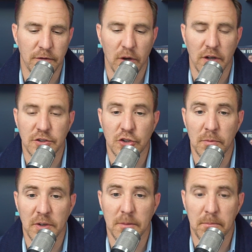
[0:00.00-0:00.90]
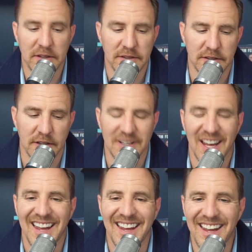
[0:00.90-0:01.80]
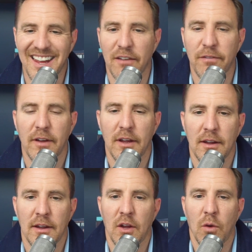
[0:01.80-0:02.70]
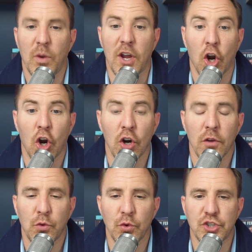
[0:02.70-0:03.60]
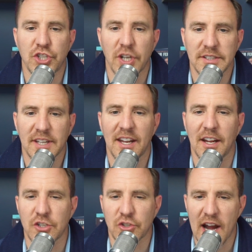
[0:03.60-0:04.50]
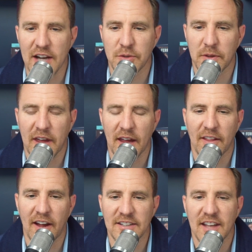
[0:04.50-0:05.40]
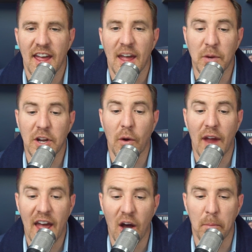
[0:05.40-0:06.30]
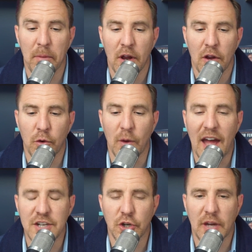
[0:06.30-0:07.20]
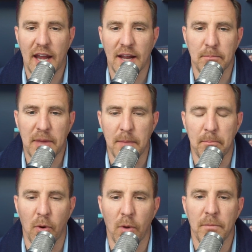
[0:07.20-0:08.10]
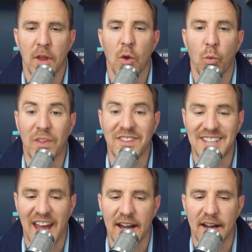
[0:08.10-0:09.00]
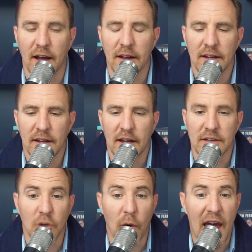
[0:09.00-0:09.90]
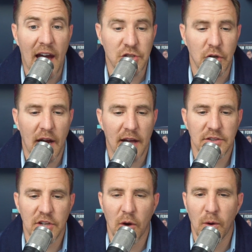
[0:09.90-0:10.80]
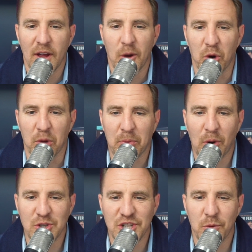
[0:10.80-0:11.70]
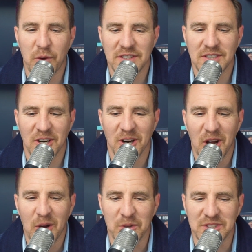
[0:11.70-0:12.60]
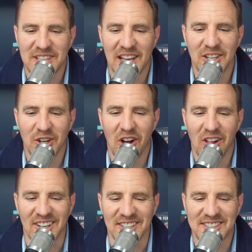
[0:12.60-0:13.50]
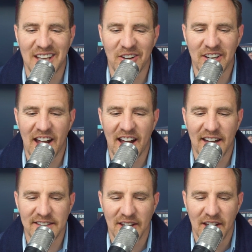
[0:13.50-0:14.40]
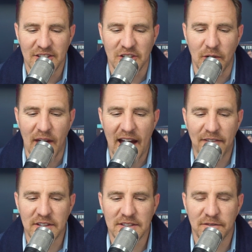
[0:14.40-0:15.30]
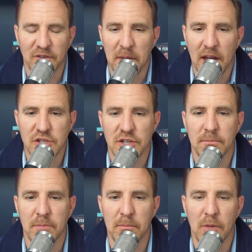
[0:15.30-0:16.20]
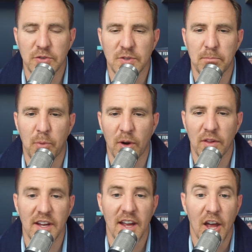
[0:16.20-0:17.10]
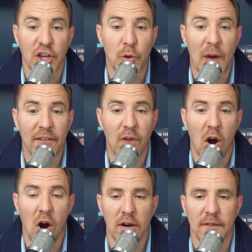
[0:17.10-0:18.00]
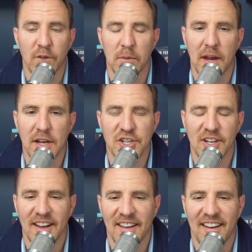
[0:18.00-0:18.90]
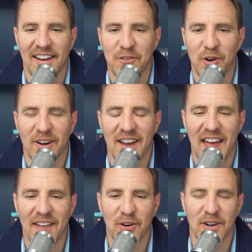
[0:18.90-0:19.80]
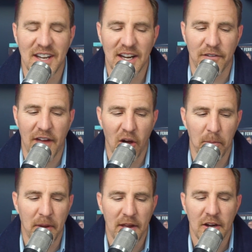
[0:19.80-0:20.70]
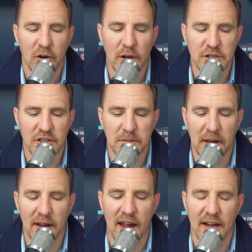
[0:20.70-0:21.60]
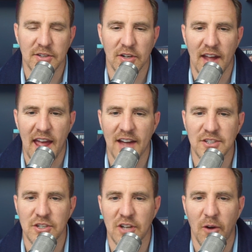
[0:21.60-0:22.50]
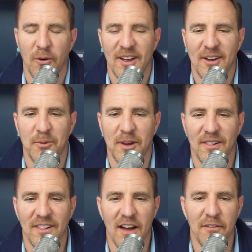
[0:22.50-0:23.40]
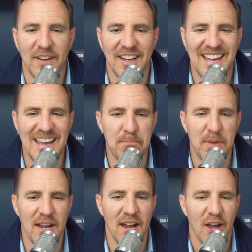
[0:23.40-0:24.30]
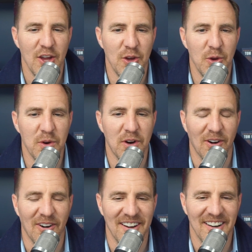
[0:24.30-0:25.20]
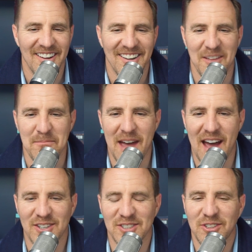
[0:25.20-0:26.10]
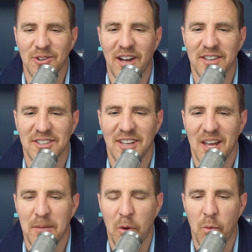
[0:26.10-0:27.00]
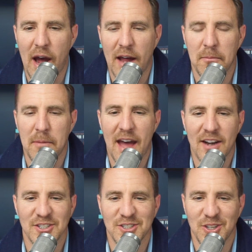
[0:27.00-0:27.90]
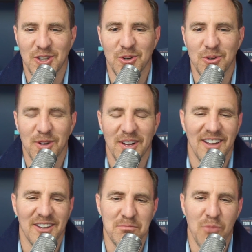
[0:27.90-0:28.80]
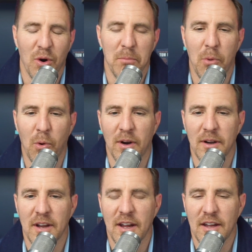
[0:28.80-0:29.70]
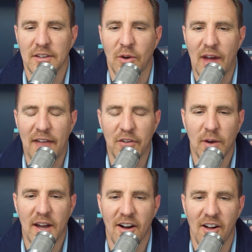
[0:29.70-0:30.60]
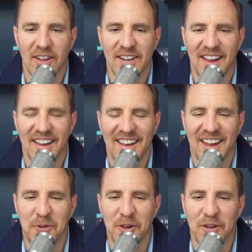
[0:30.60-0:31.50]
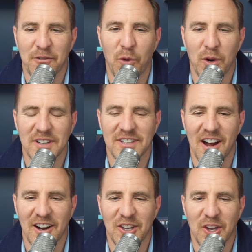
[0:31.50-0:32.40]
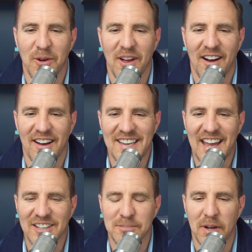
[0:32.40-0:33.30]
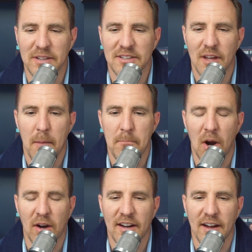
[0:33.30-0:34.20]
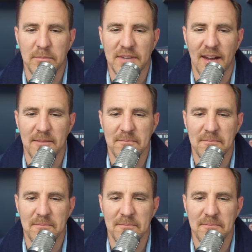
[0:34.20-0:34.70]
for consumers and businesses if we hurt through just getting attraction with headlines and we don't help through educating people with data. And so as you guys know, we're approaching winter. We'll send you all our seller guides so you have this information, but most importantly, you have our information. And if you're ever in need of help, questions being answered, as you know, we love keeping you current. It matters to us, but what matters to you is more important. So have a great holiday, and we look forward to talking to you on next month's Market Update.